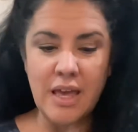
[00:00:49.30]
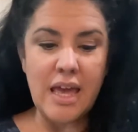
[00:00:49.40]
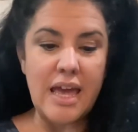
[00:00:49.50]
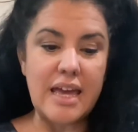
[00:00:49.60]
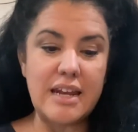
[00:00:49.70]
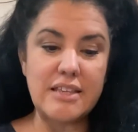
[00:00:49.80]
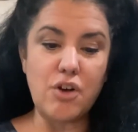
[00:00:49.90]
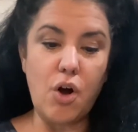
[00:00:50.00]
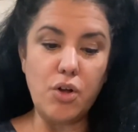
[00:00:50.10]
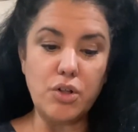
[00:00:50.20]
It is
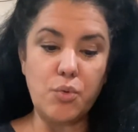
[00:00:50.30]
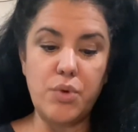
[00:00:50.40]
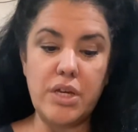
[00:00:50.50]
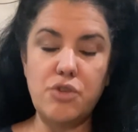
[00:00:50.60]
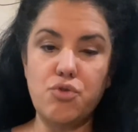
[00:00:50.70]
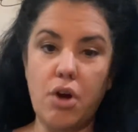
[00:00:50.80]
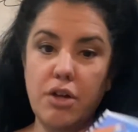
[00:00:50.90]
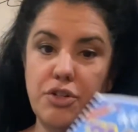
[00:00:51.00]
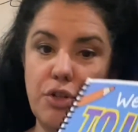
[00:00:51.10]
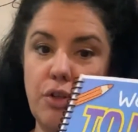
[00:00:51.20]
called We Draw
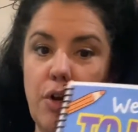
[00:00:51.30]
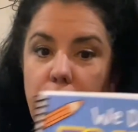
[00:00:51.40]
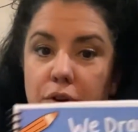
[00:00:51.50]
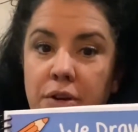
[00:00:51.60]
to Learn,